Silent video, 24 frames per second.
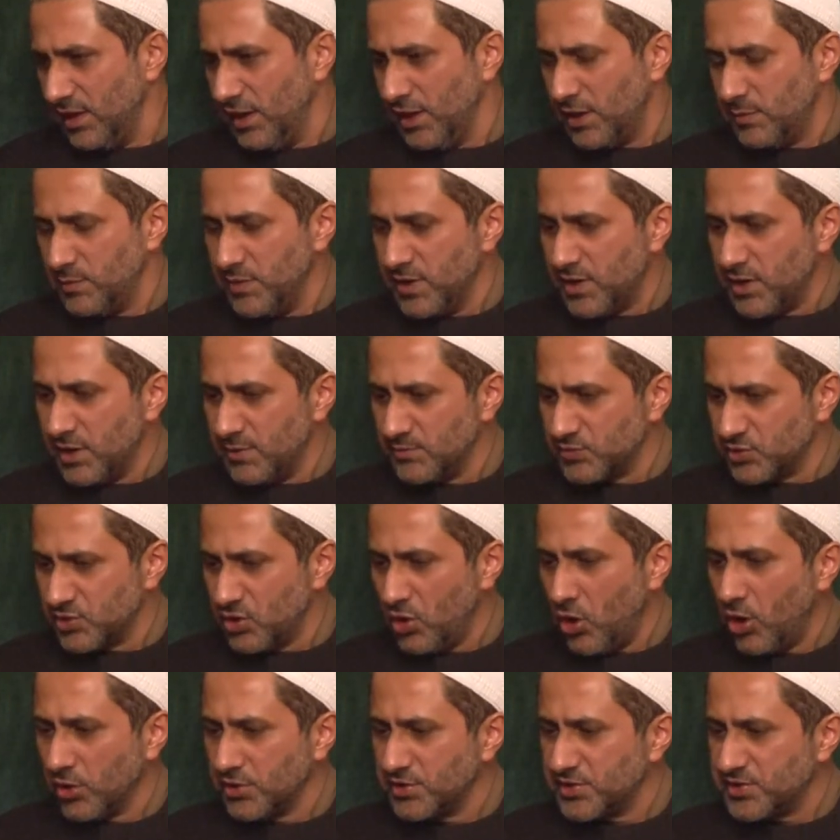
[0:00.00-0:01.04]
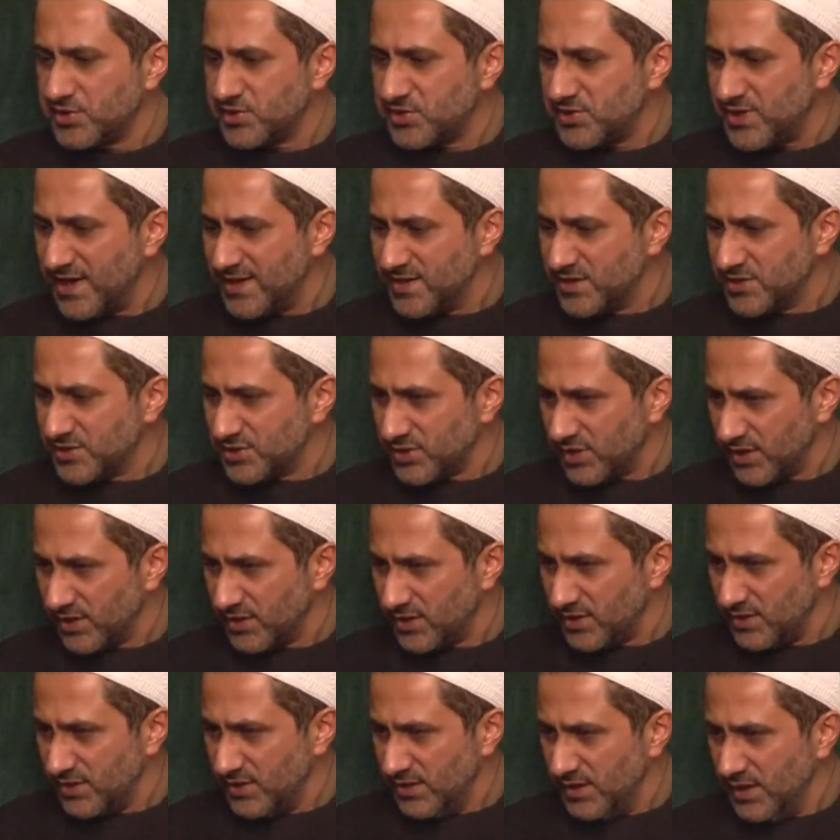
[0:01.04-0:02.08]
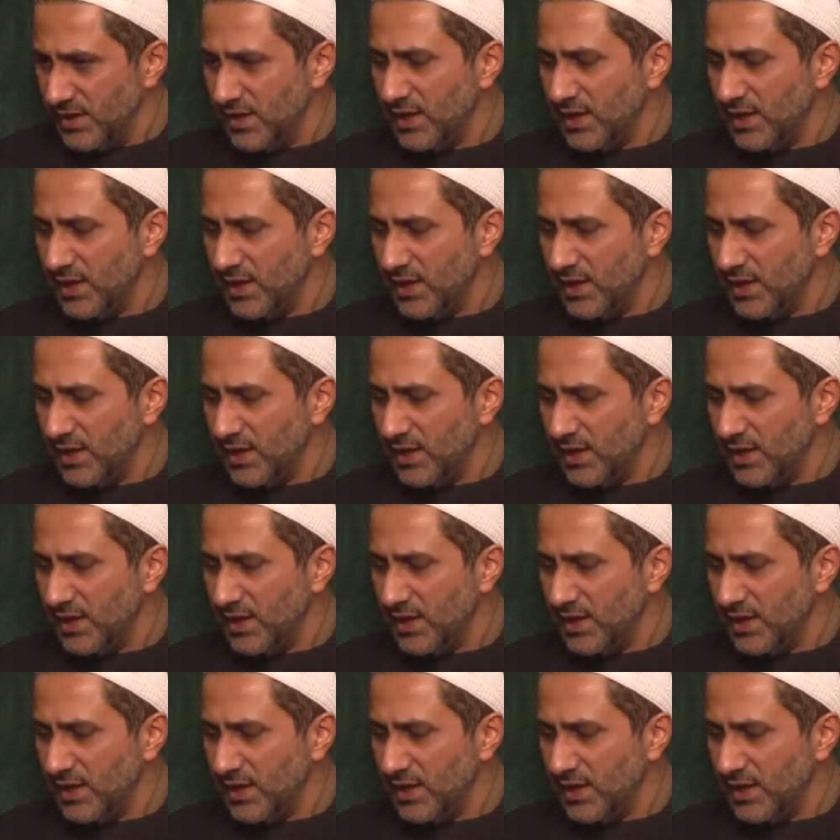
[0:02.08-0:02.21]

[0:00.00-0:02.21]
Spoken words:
it becomes God-centric.